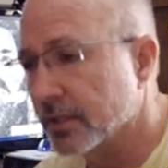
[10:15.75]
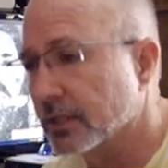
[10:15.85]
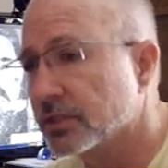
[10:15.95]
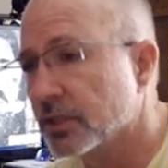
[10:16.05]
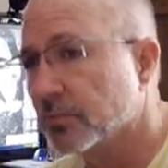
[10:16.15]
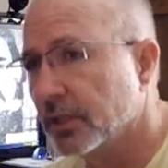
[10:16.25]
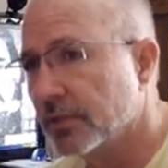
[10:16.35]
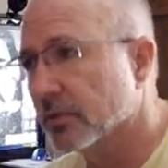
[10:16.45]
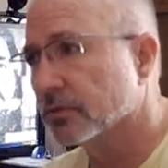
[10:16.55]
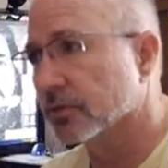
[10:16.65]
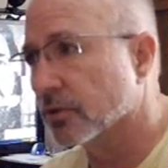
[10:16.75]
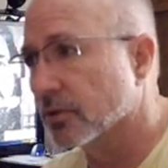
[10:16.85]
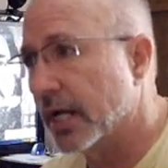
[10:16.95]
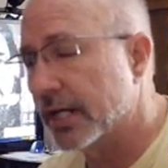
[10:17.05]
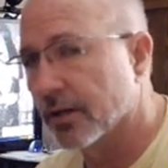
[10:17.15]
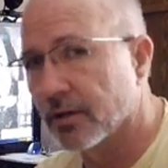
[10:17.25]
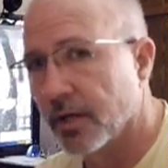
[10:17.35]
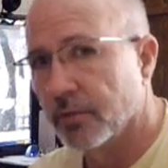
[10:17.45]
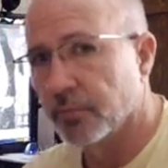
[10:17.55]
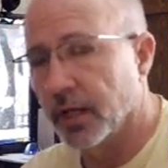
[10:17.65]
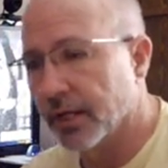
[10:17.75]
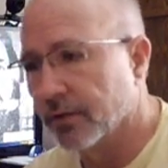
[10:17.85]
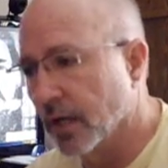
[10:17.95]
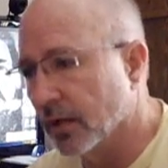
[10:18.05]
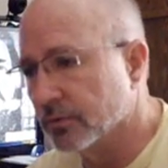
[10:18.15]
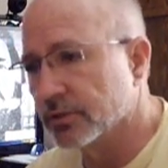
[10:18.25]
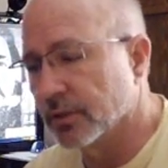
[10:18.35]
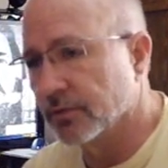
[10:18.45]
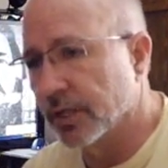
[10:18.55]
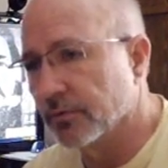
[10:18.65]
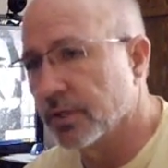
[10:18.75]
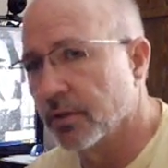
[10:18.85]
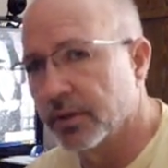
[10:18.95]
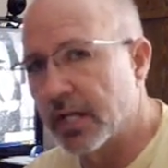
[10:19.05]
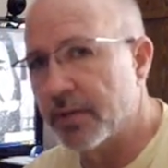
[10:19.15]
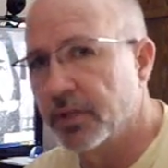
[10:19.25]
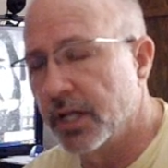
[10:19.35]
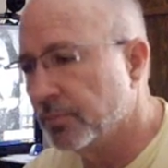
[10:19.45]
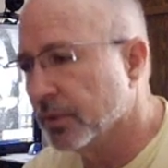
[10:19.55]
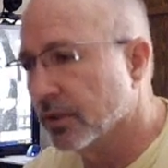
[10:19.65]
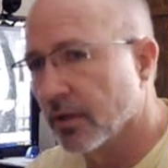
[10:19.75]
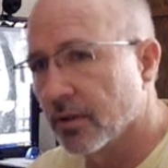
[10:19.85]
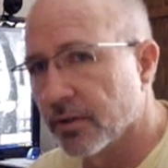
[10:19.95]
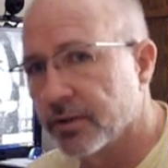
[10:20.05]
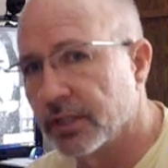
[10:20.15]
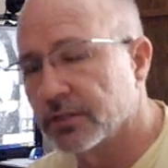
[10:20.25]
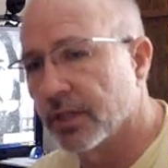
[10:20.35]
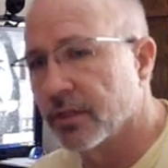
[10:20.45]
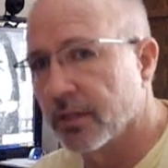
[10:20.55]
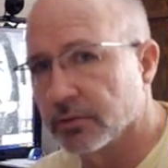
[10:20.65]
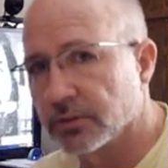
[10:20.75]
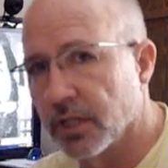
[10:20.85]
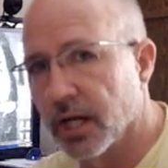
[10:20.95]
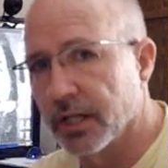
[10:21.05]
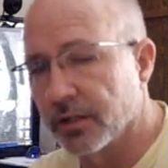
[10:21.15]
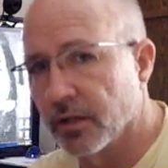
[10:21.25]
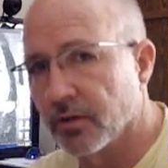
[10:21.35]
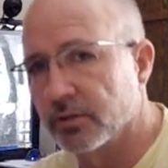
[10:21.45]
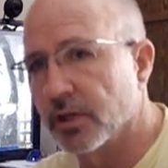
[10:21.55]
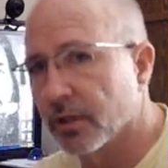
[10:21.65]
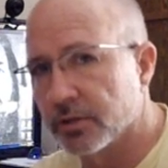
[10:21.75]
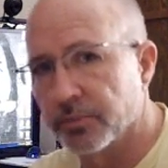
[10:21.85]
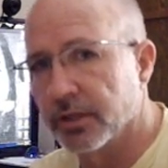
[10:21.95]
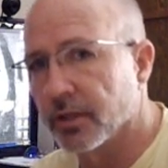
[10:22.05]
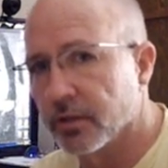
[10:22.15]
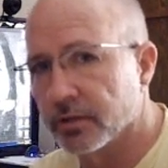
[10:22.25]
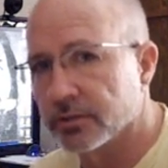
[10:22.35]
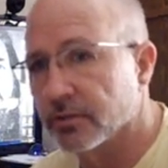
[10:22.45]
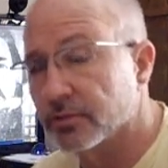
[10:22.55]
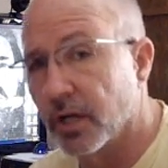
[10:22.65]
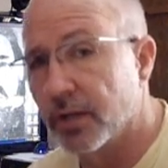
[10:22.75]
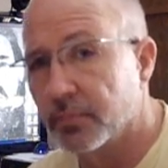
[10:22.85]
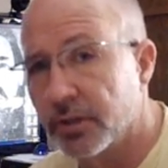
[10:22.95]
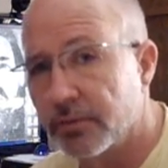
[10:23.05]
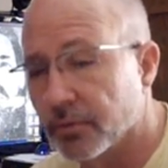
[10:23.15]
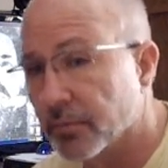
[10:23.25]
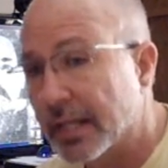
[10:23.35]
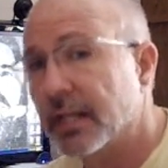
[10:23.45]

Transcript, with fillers: I still believe there was a creator, but I, I was they were telling me they manipulated all the things I thought was God, you know, and talked to me and did all this stuff. So I believed them.